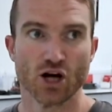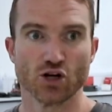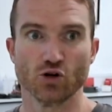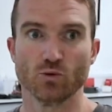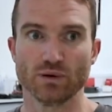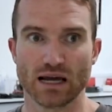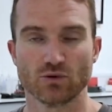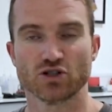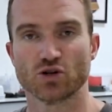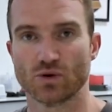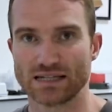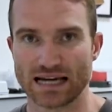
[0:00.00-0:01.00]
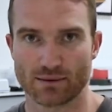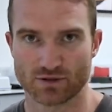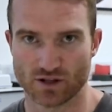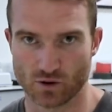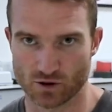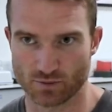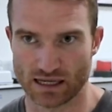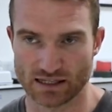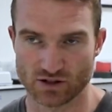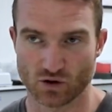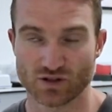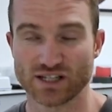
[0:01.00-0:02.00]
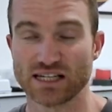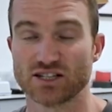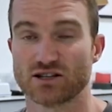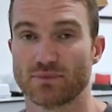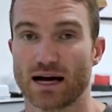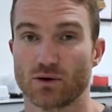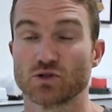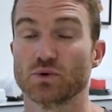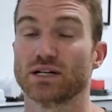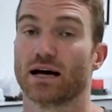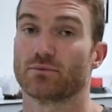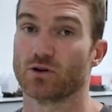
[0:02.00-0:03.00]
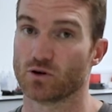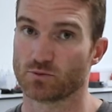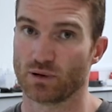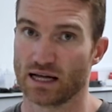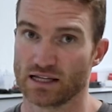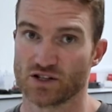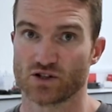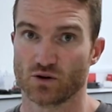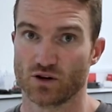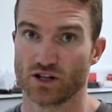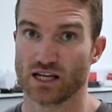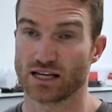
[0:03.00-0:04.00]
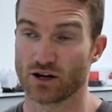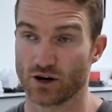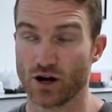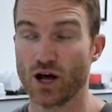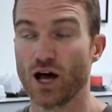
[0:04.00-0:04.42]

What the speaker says: you'll be able to adapt those plans or teach them how to adapt those plans so that they can